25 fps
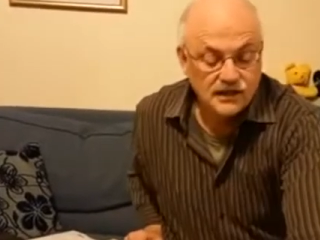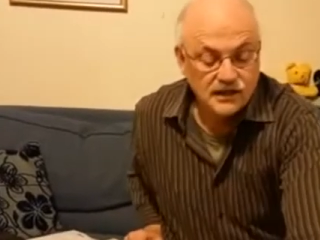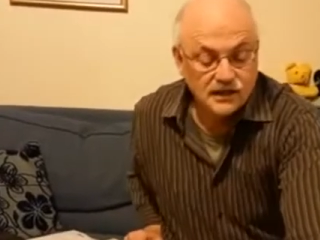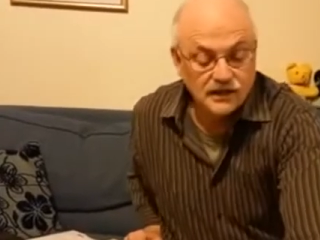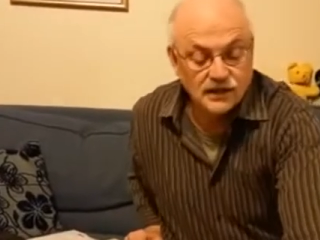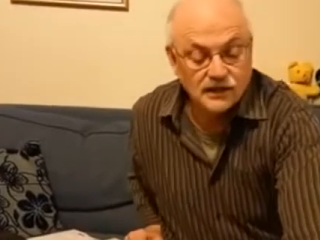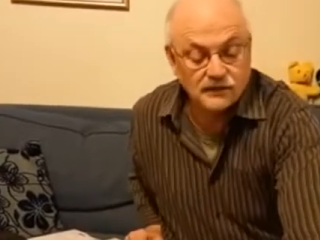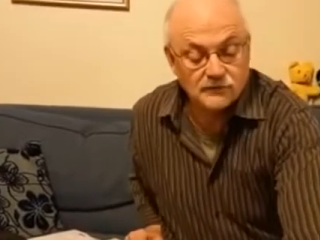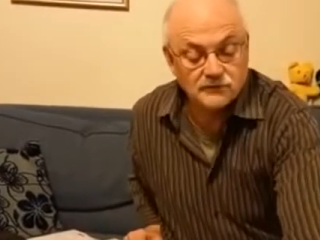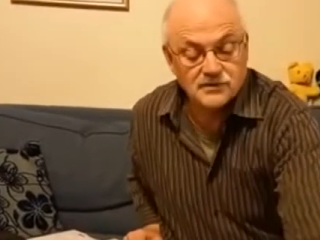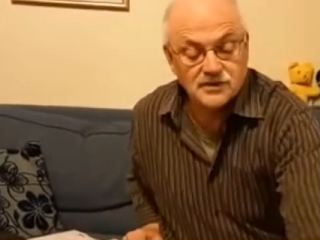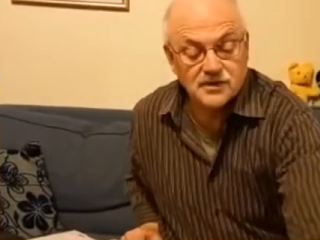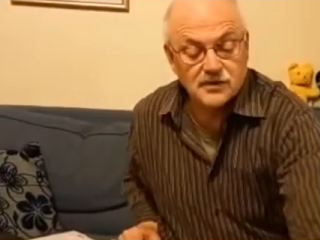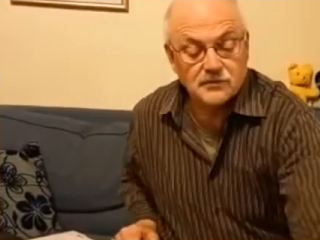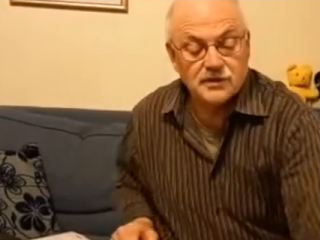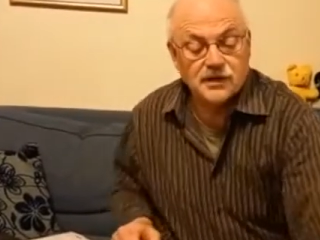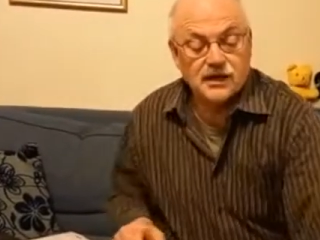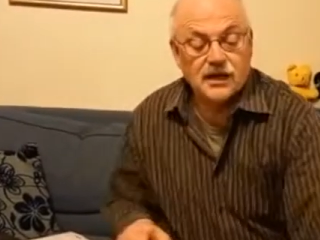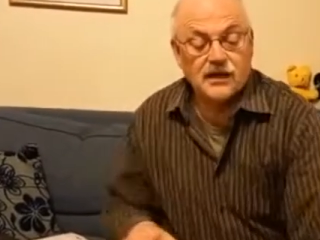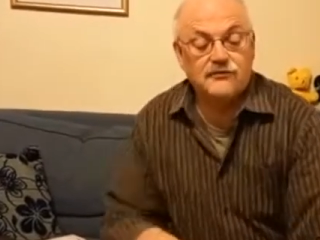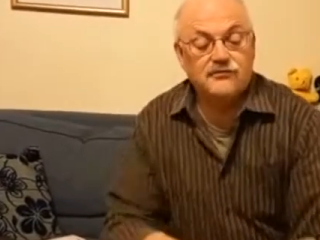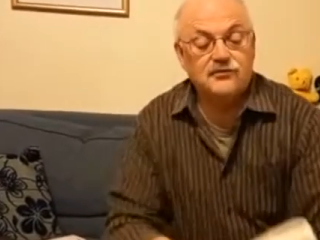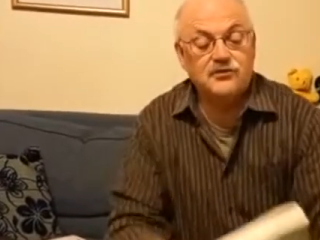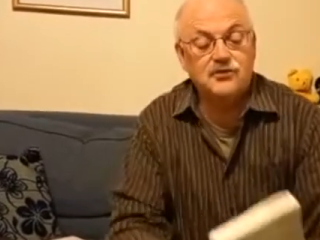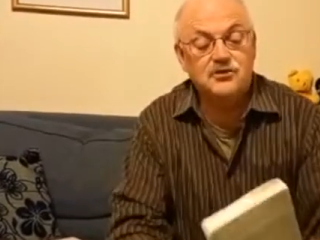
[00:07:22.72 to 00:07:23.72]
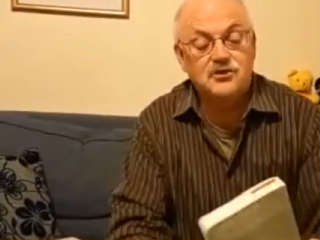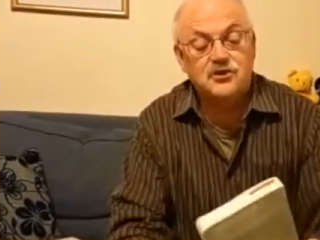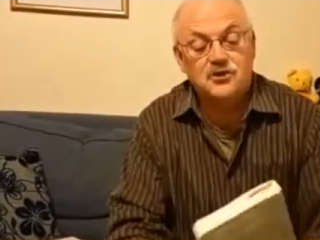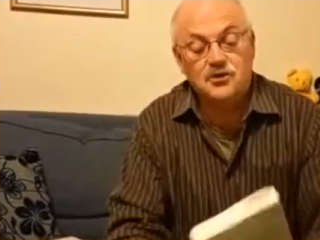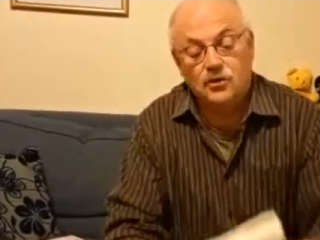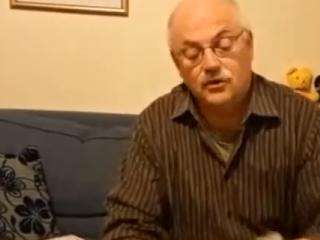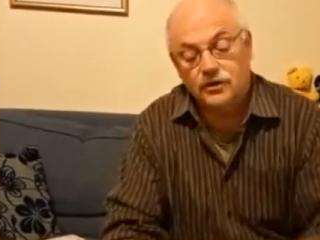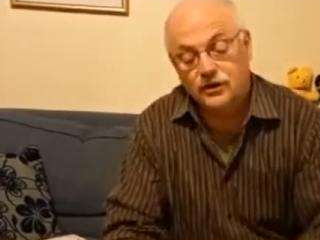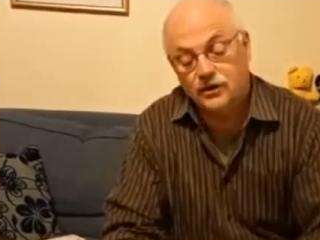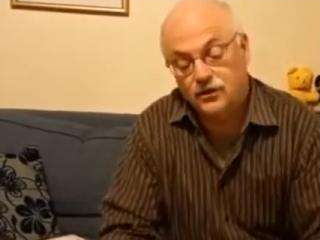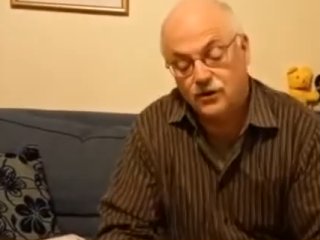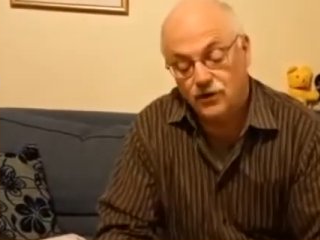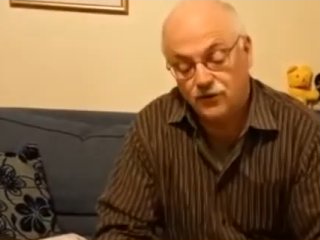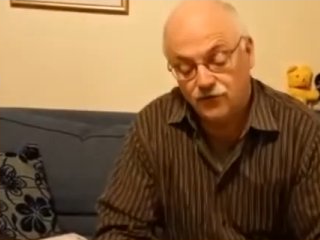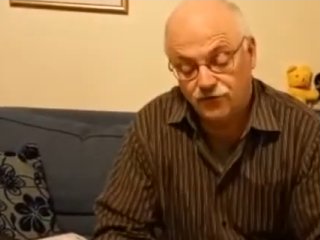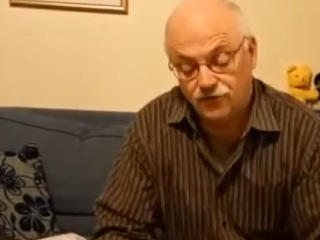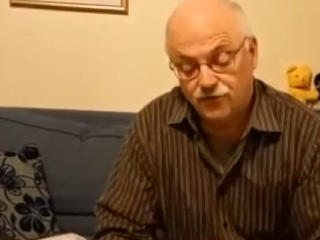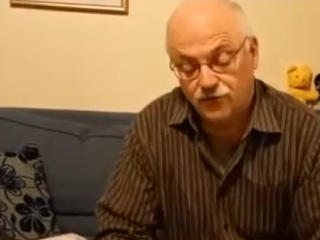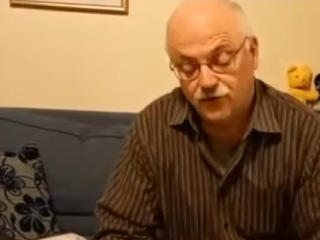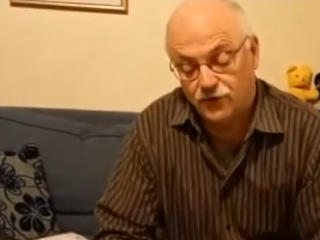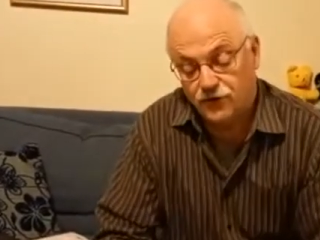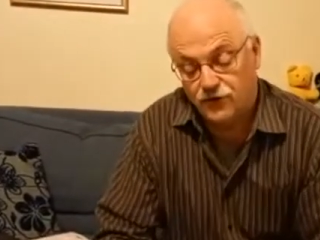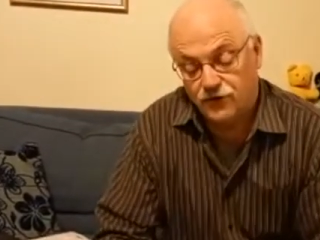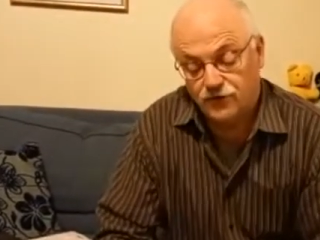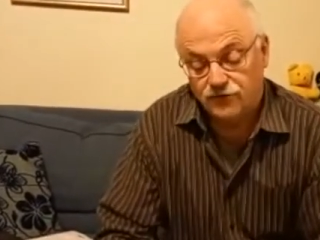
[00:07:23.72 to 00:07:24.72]
um, something I've used on and off
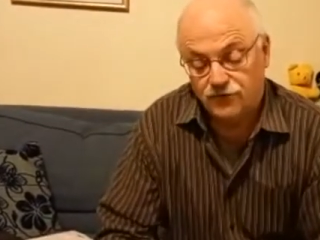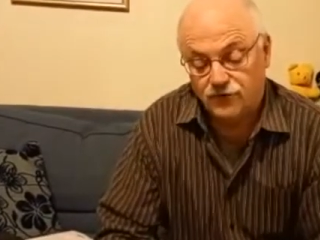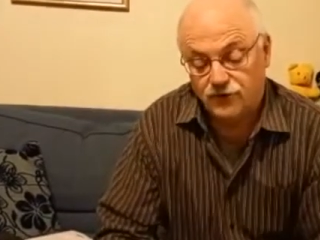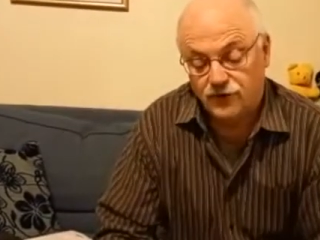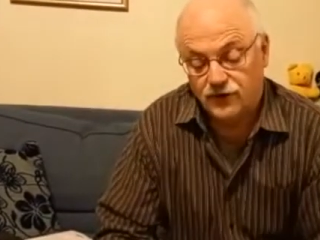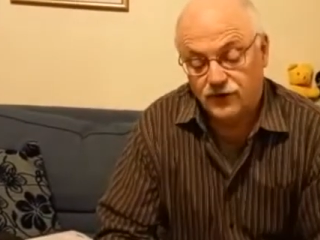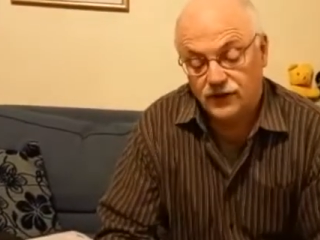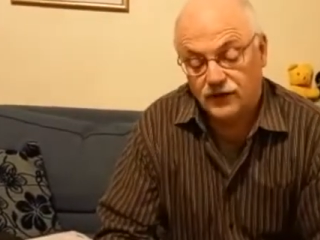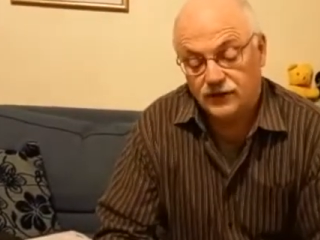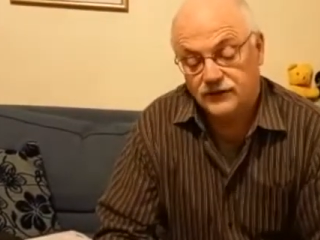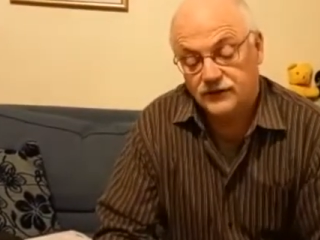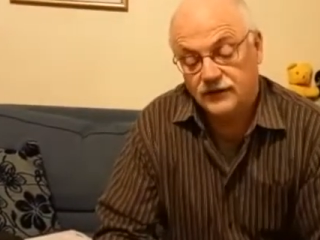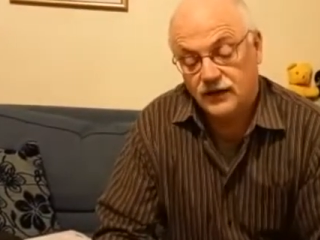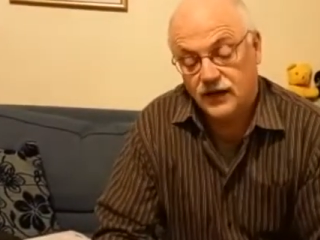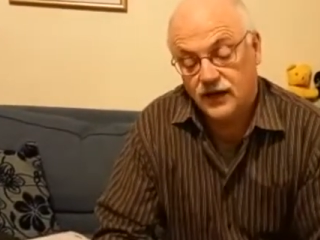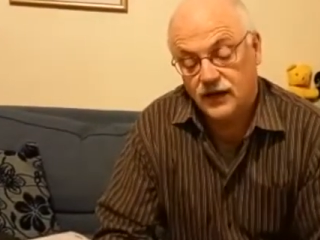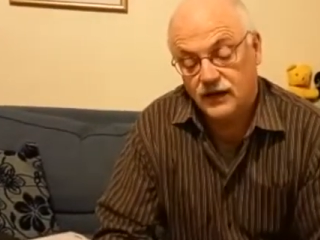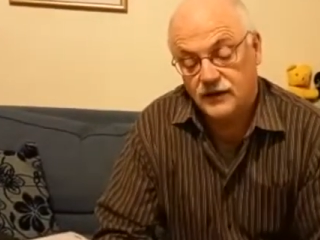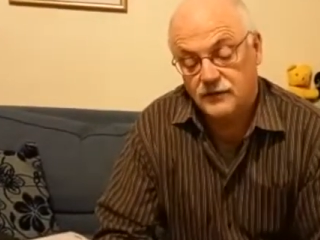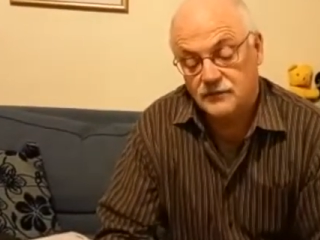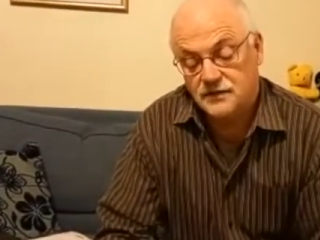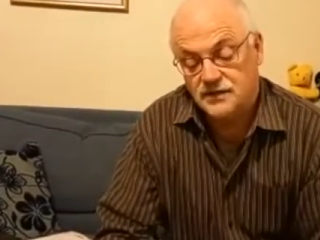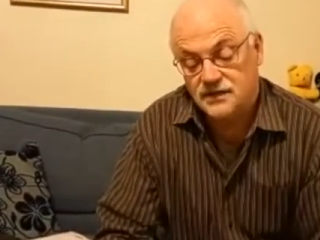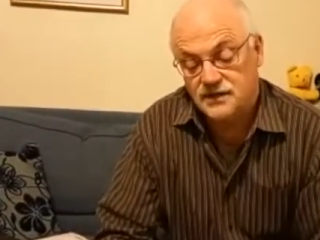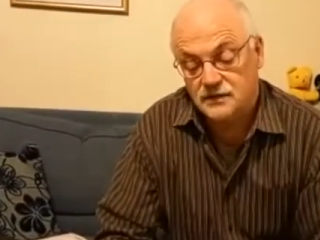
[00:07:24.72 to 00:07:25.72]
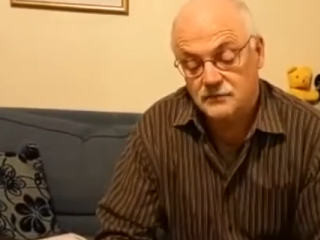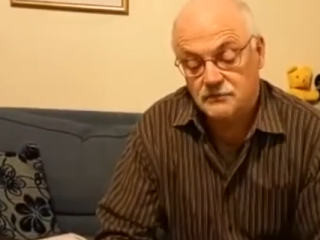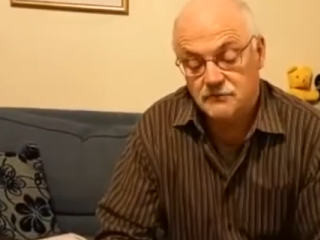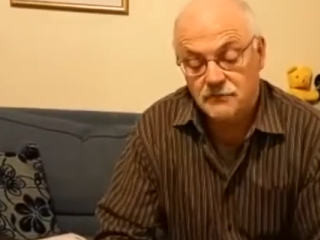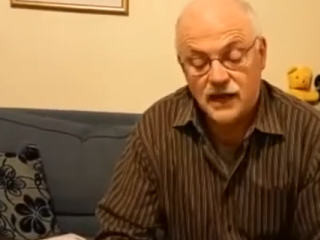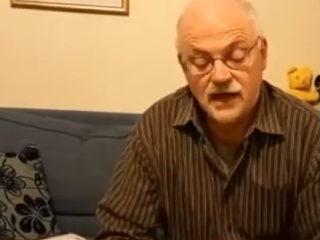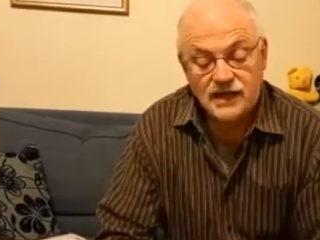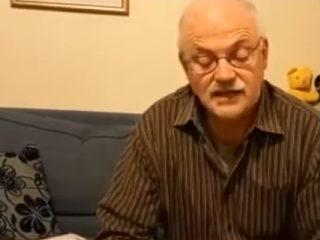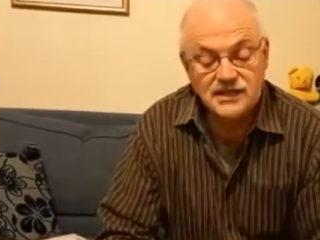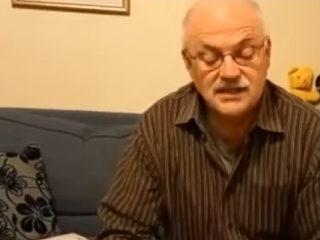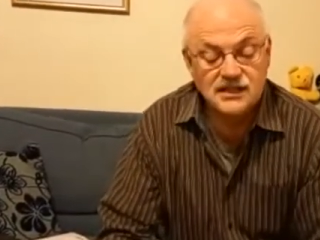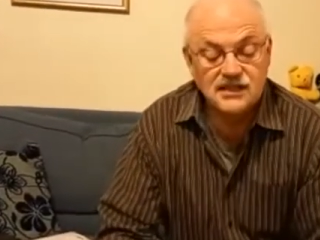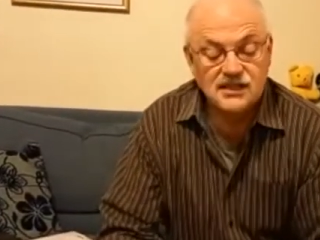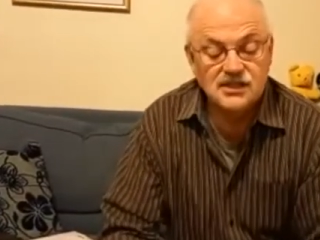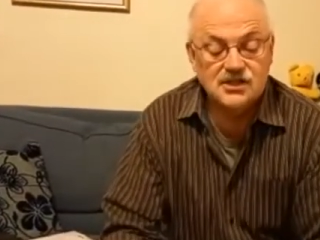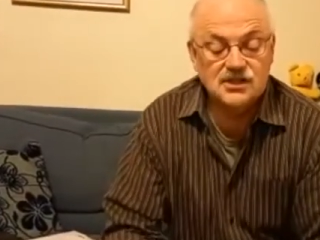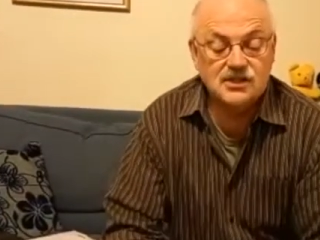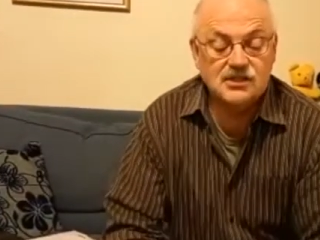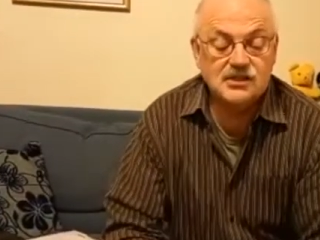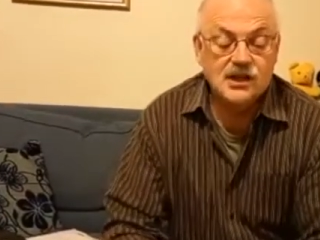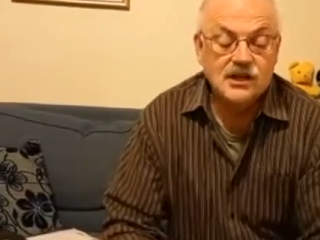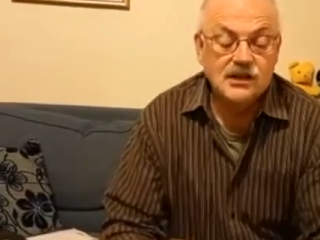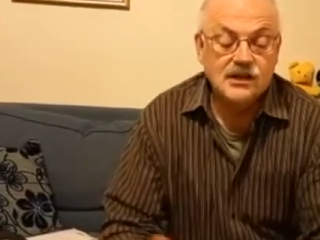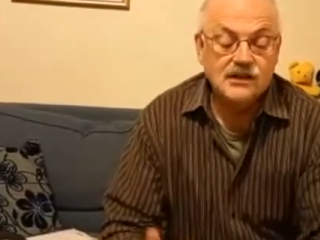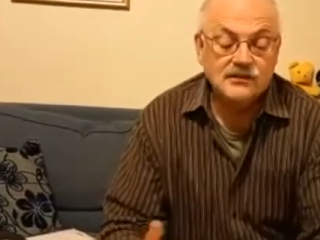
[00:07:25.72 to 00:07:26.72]
for, for a time is the
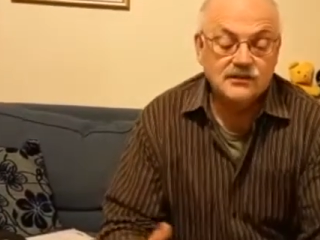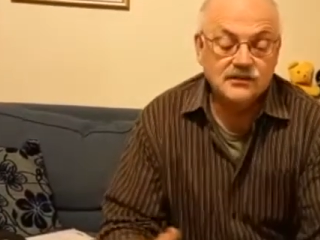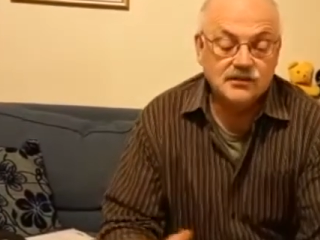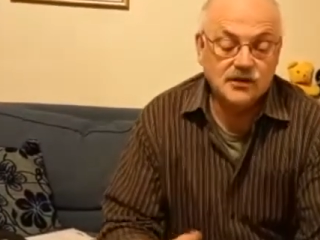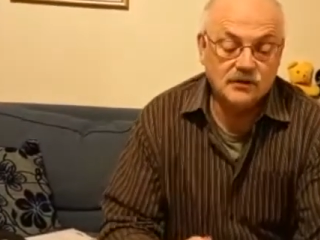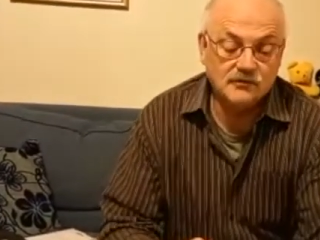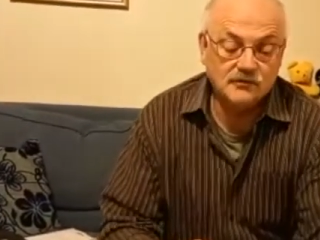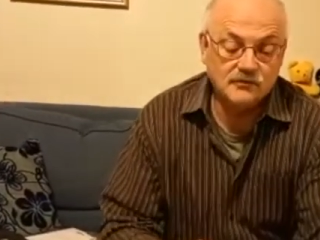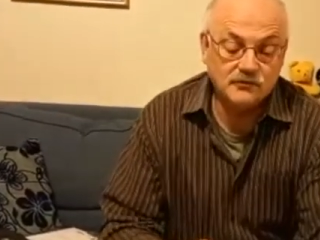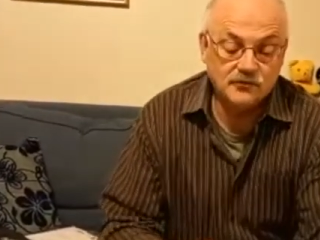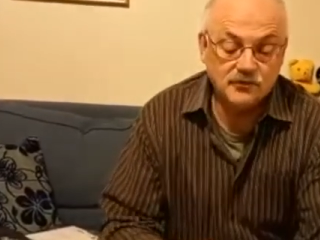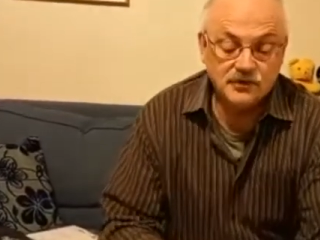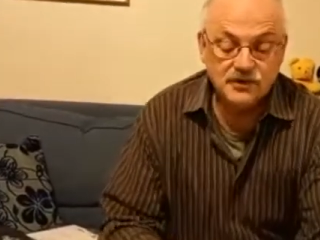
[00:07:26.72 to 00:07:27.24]
message done,